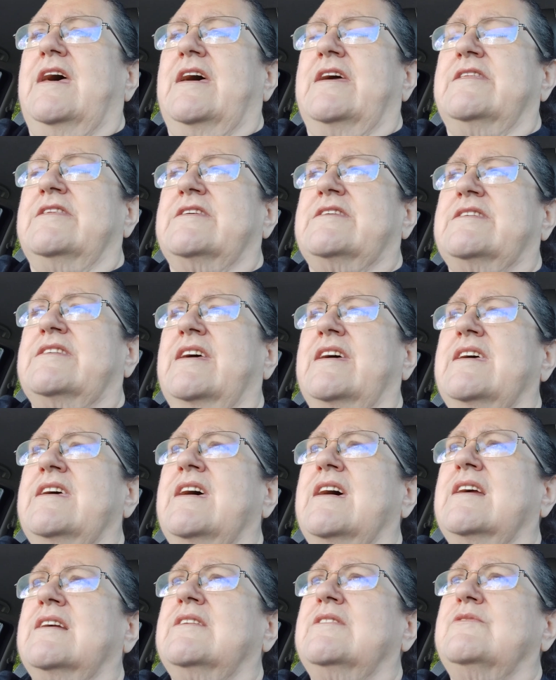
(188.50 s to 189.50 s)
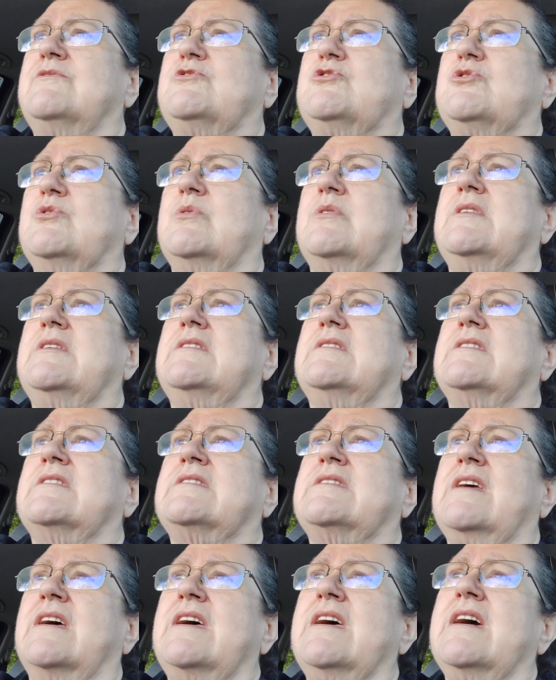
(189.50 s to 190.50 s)
And the Cyactive joint, the
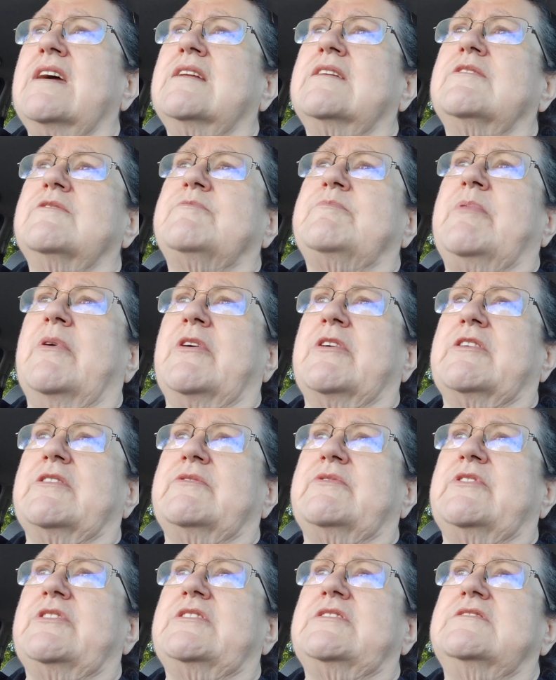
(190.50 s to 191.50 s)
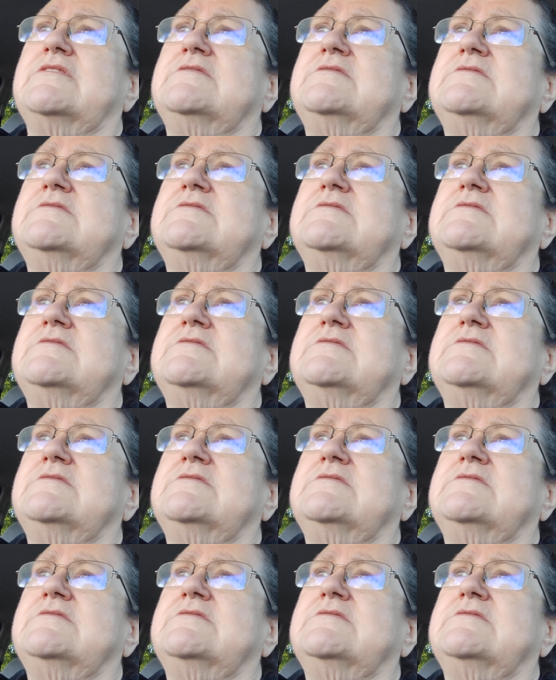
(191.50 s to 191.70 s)
Cyactive part of it,